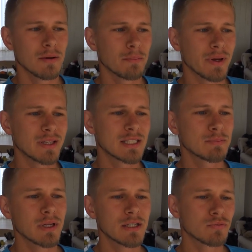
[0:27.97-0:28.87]
but this
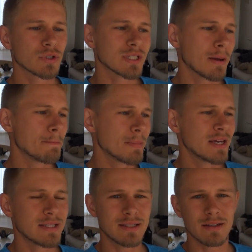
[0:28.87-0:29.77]
place was
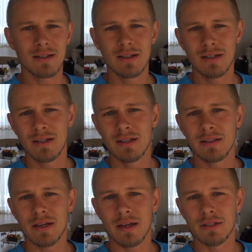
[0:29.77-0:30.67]
amazing.
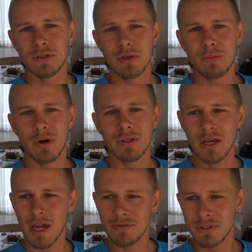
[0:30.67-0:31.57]
They thought
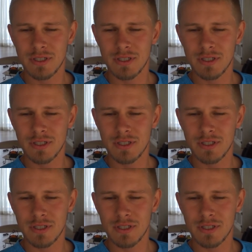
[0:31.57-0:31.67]
about every